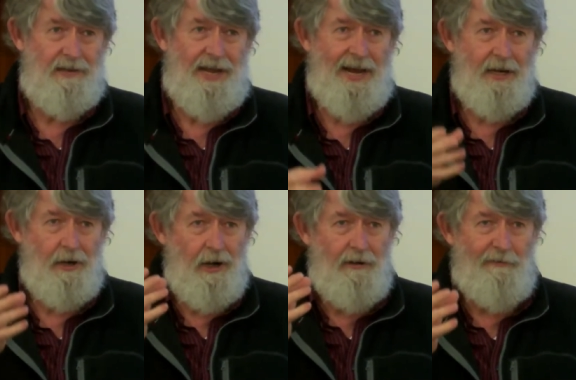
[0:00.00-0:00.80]
they had it
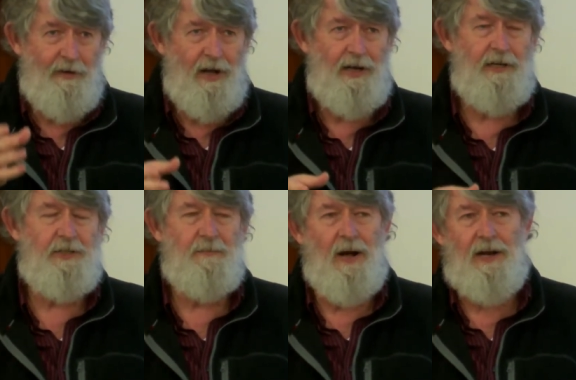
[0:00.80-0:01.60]
all fall in a
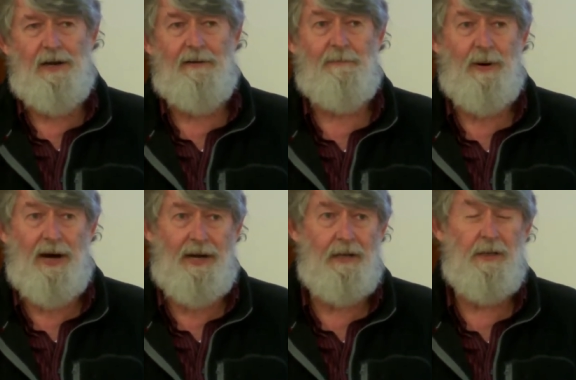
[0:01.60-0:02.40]
small enough
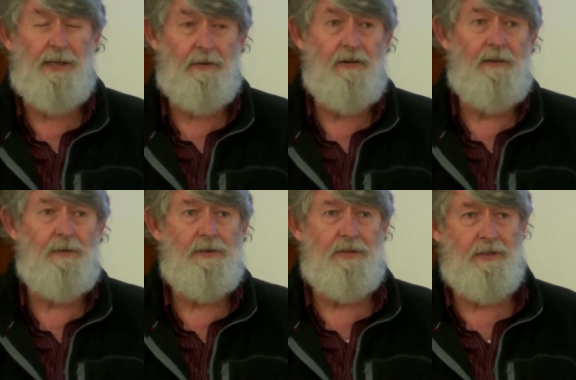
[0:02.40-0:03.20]
pile that they were
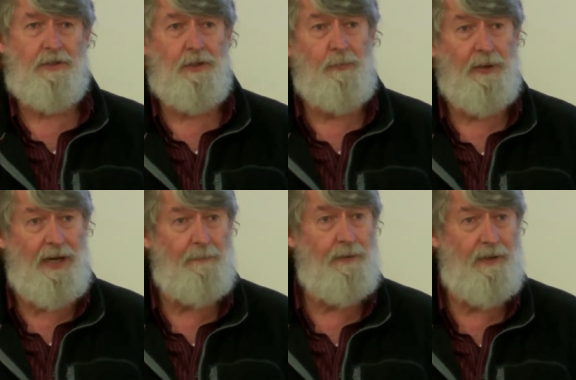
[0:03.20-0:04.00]
able to scoop it
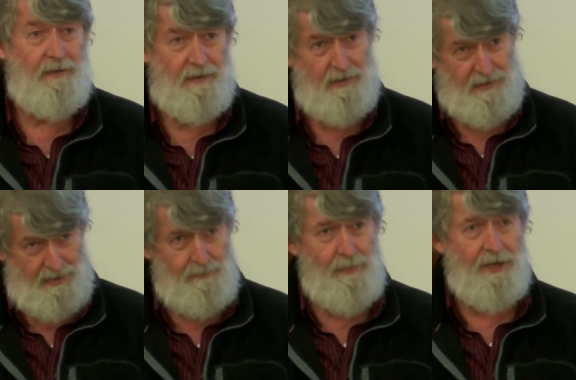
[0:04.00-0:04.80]
up and
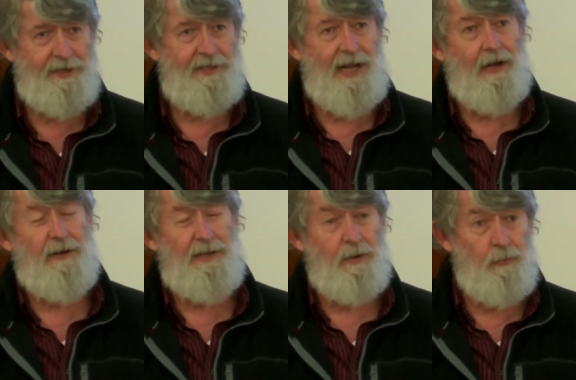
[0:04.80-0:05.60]
melt it down
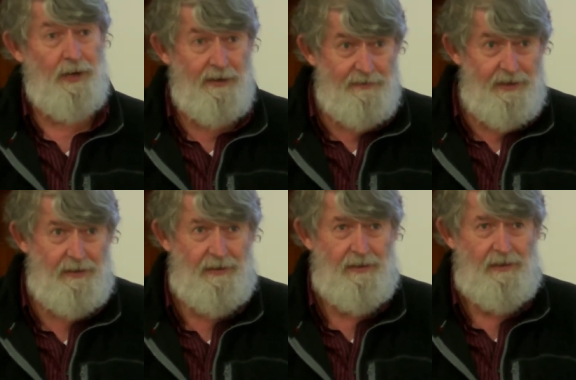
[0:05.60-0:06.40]
and get rid of it.
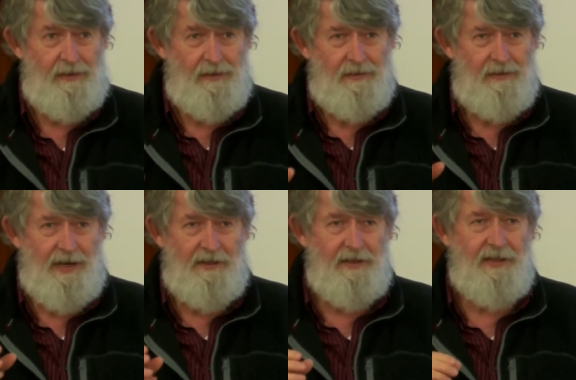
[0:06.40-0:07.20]

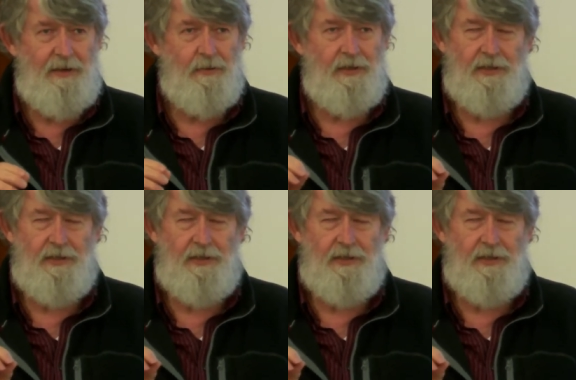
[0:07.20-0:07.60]
I think they were